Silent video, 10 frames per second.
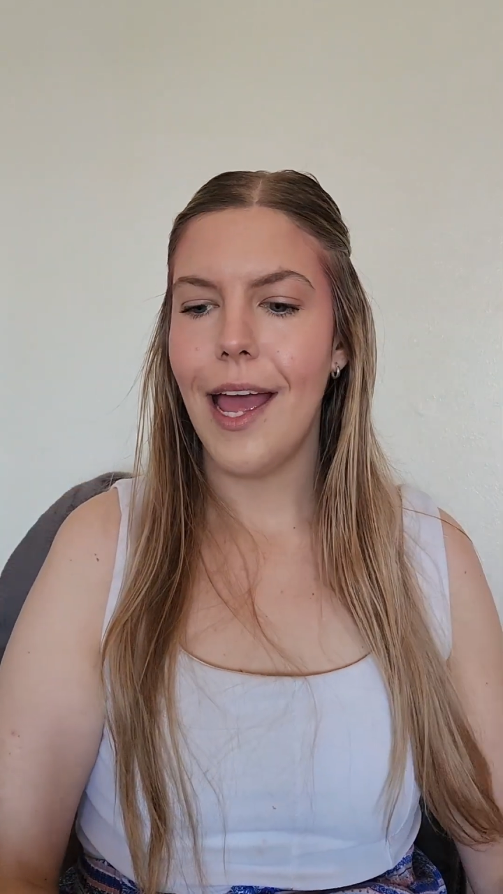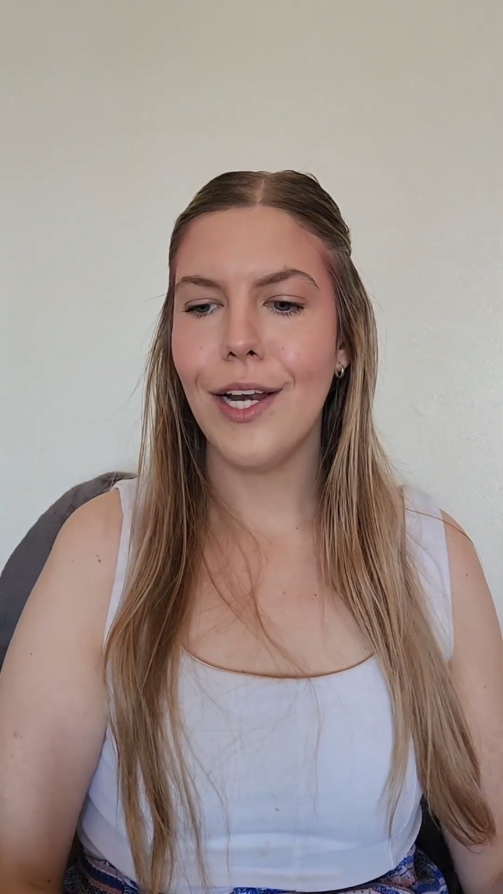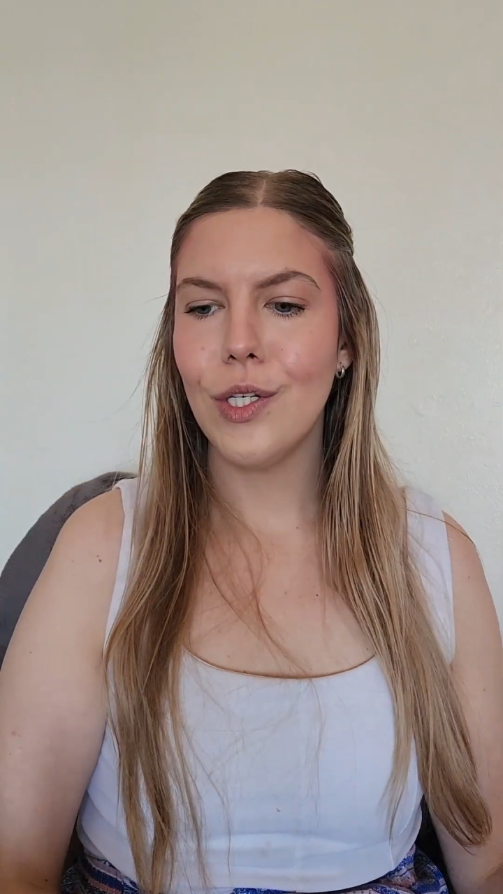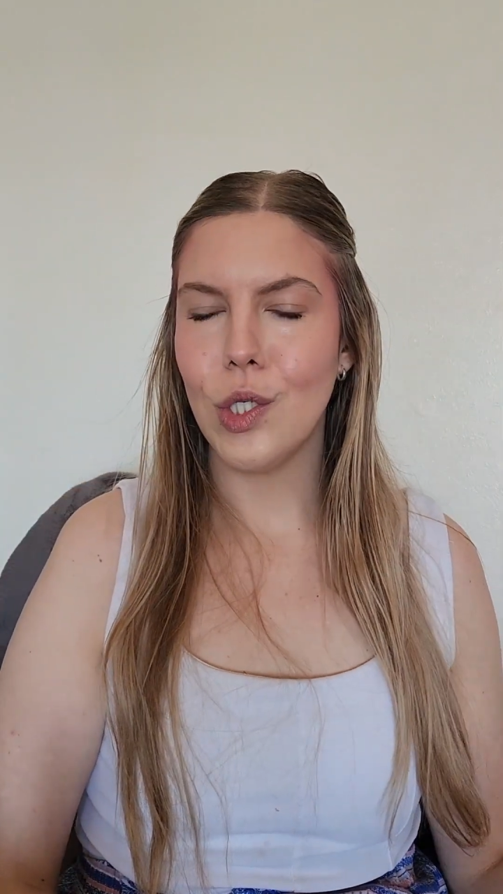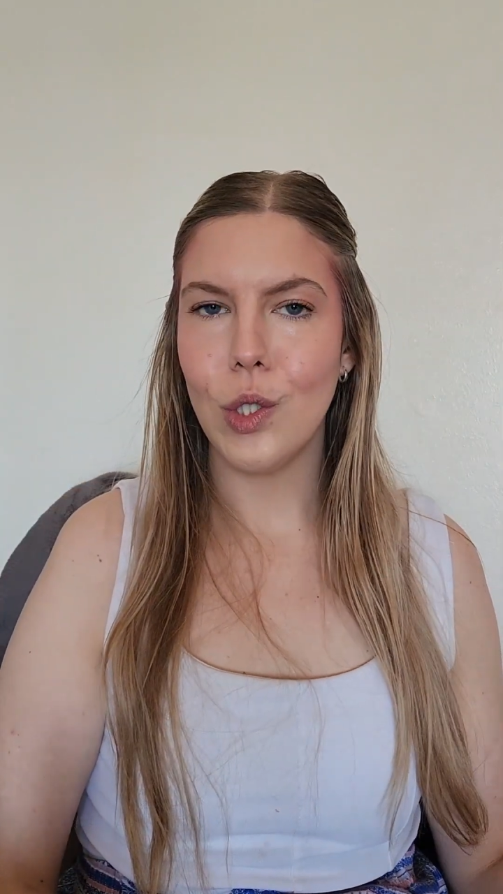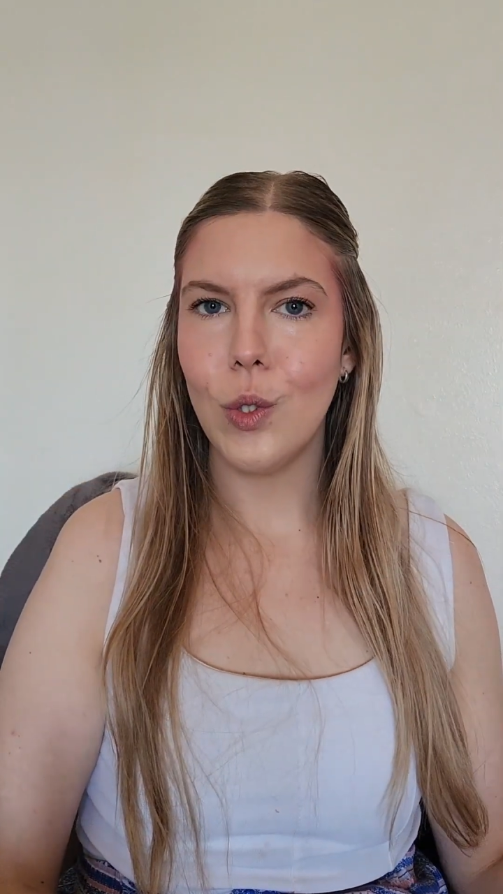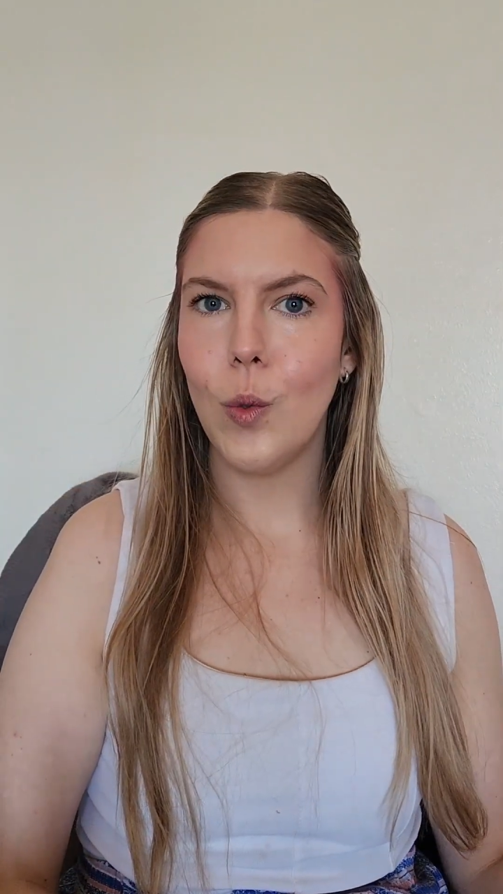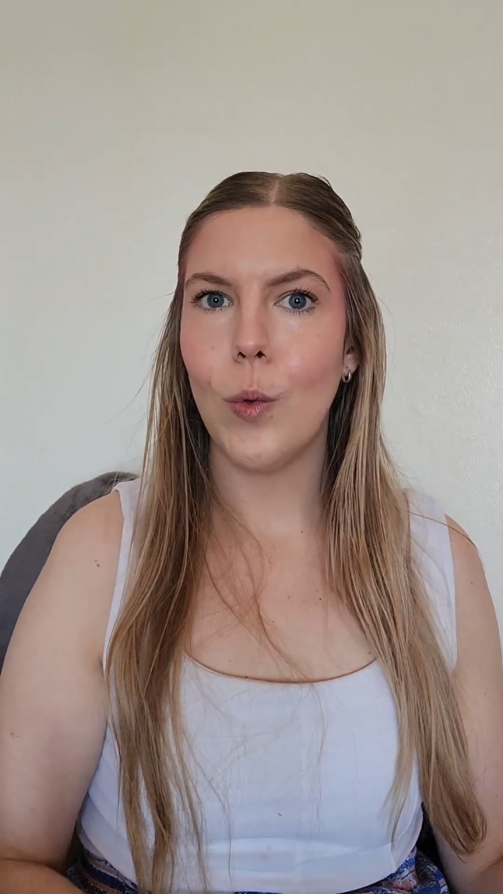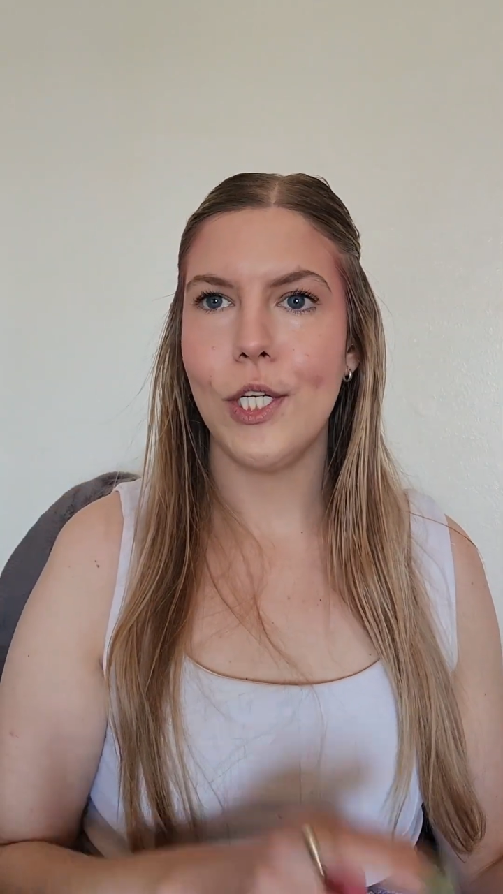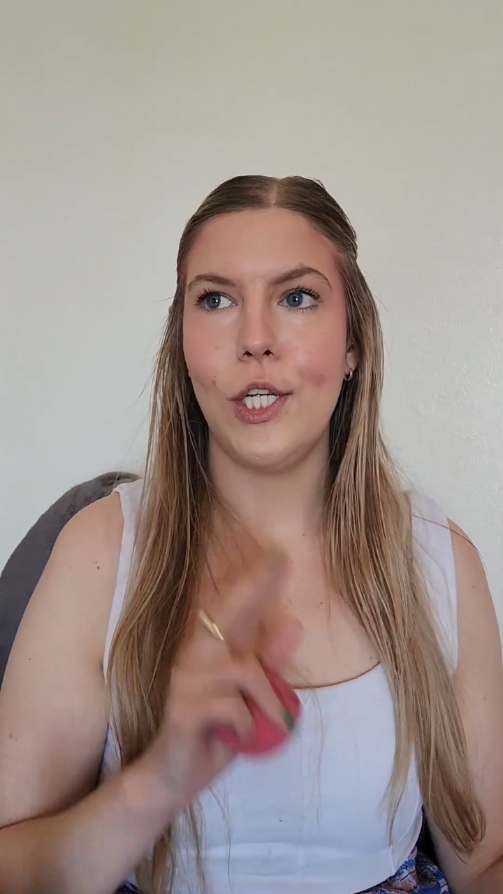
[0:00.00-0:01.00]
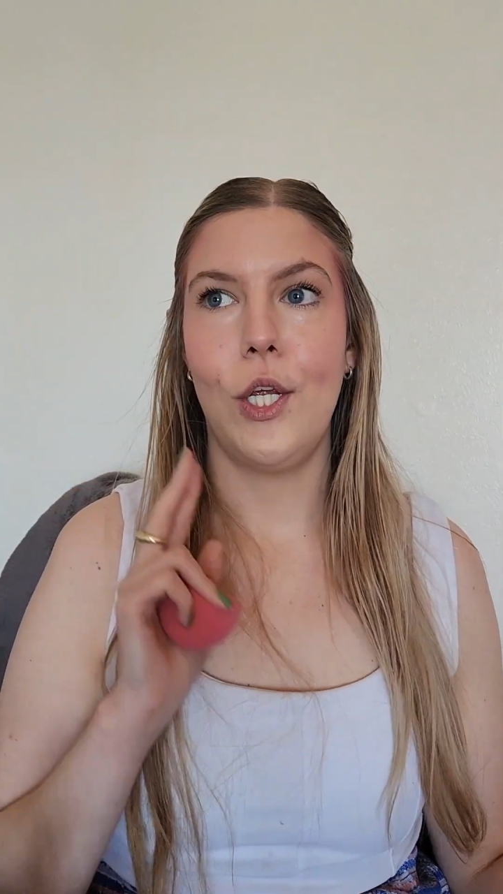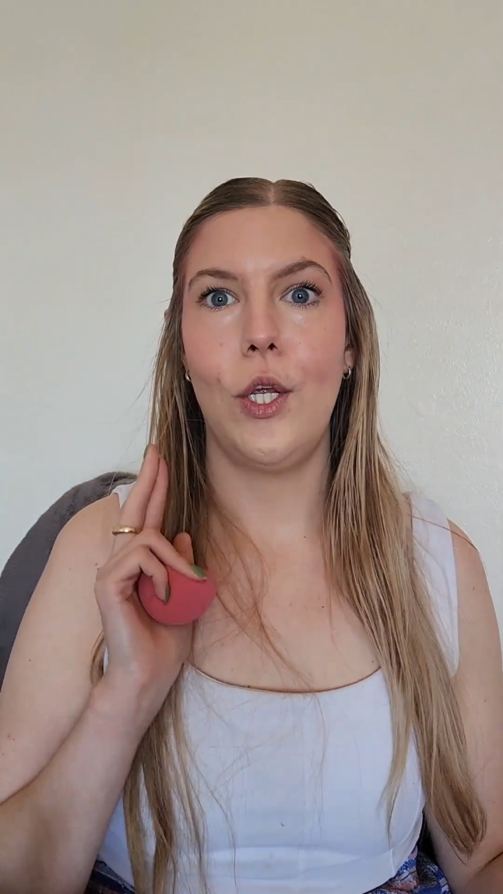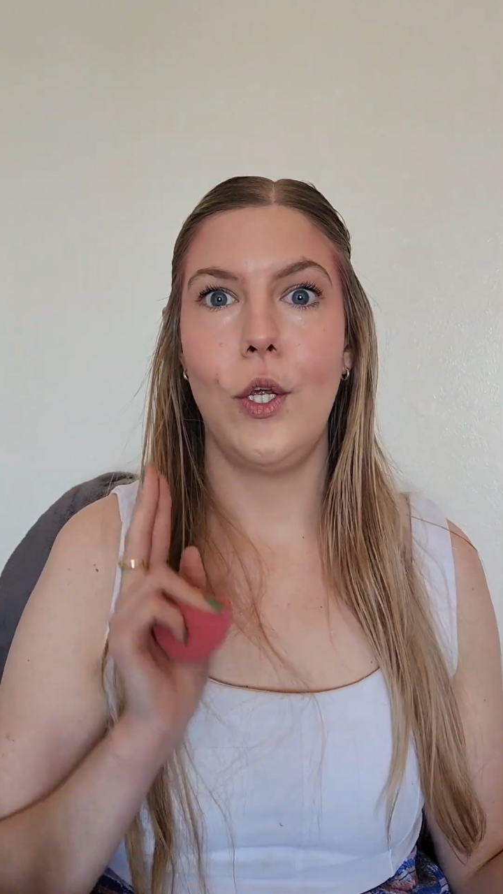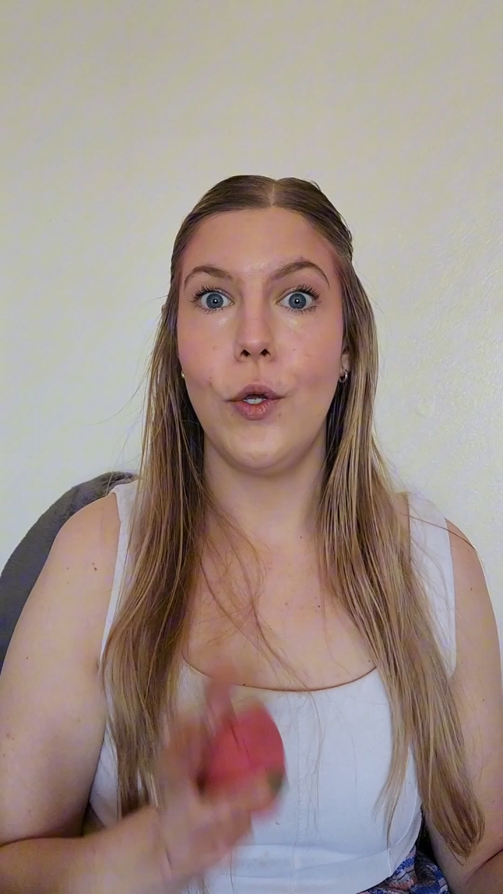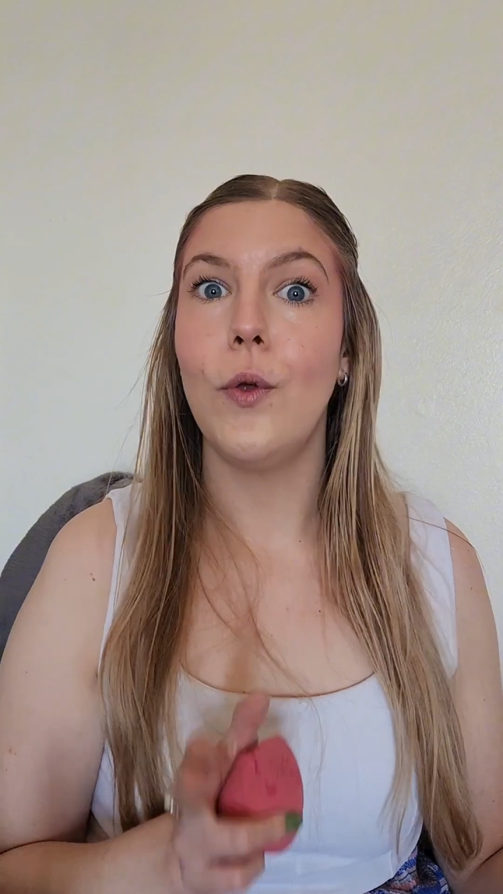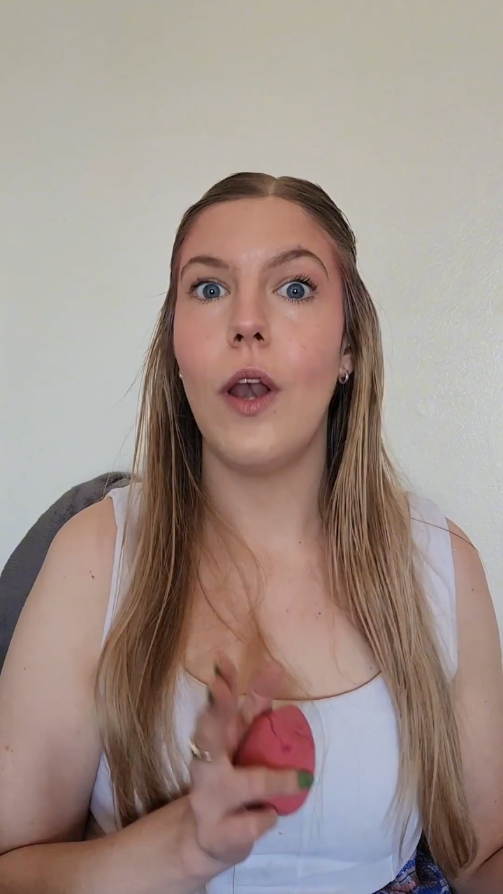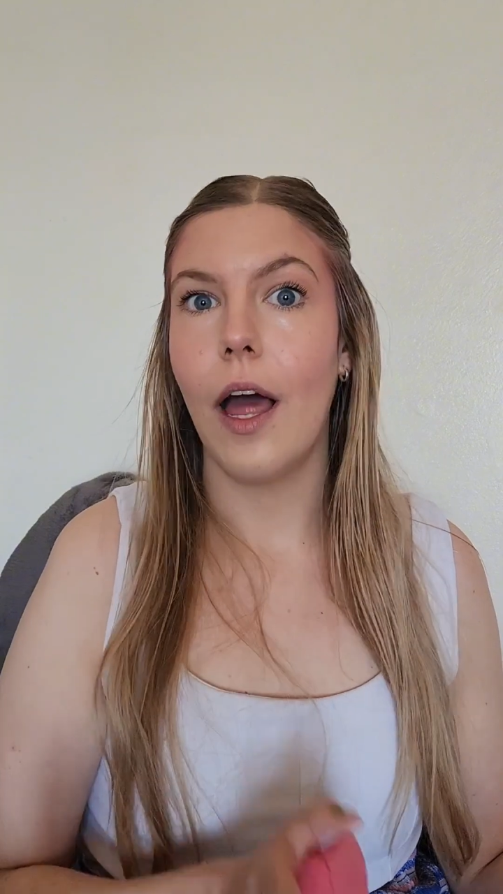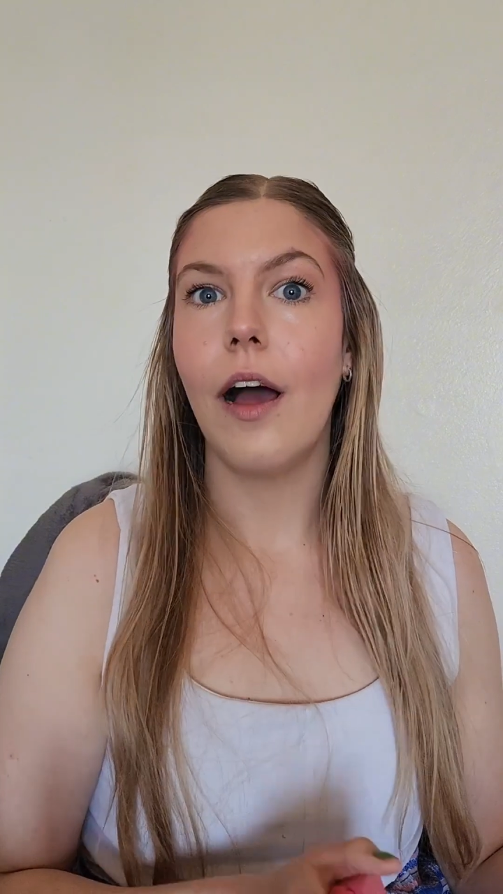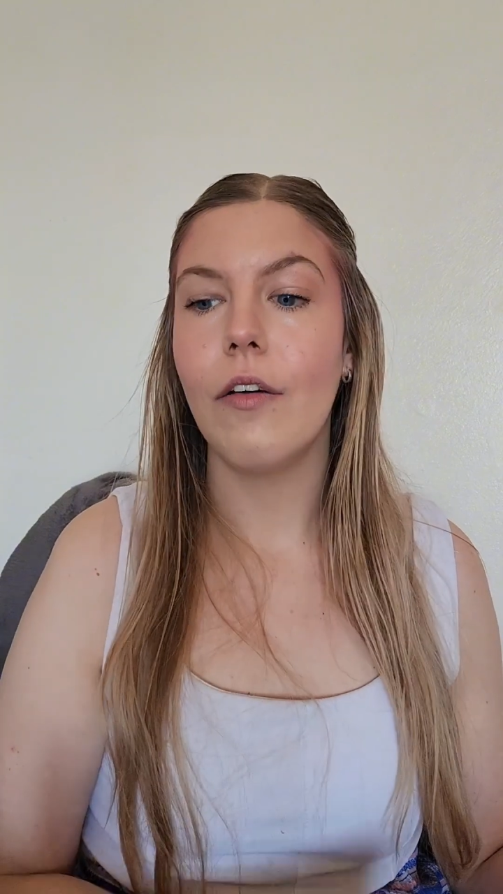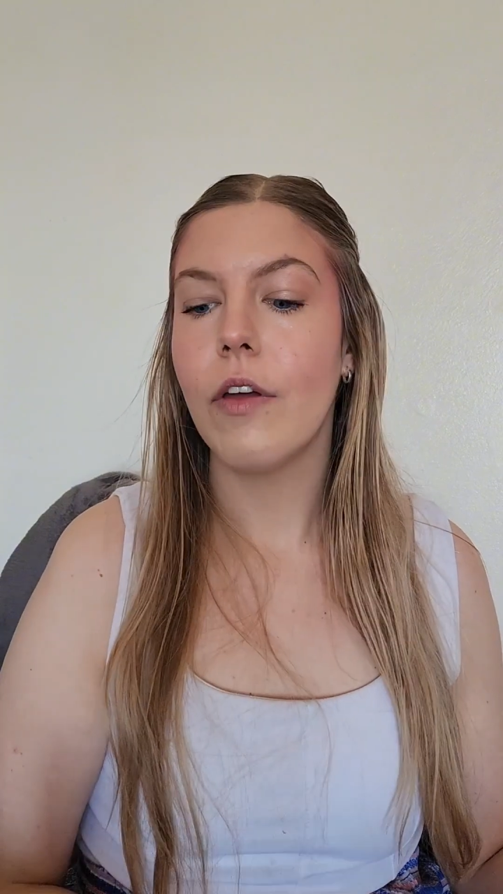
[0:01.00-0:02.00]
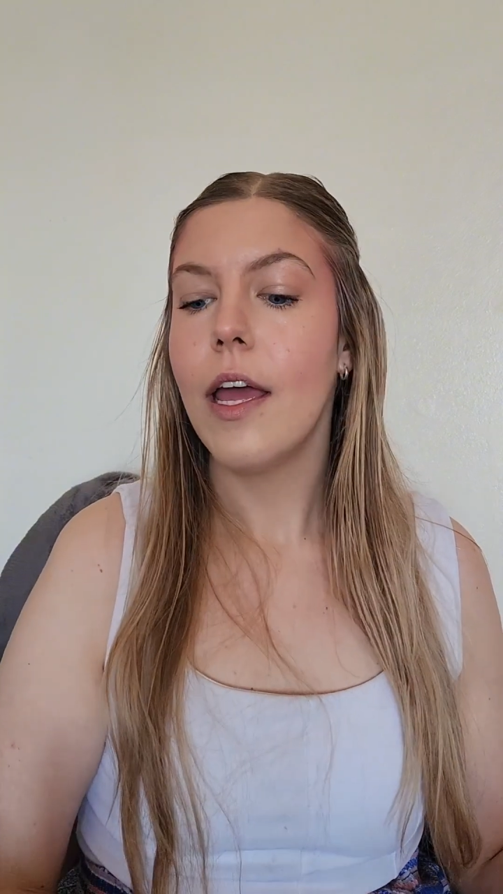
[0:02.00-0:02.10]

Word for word: and do what you love.